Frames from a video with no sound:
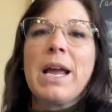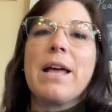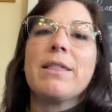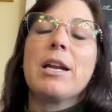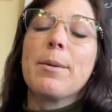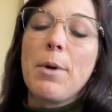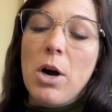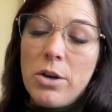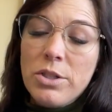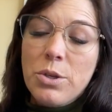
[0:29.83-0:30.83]
And then I'm
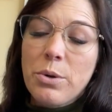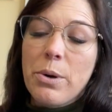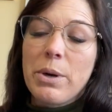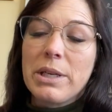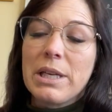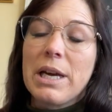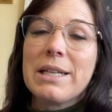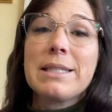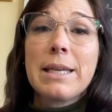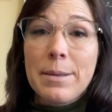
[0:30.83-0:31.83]
also going to
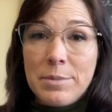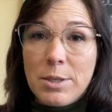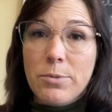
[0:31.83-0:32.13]
attempt to,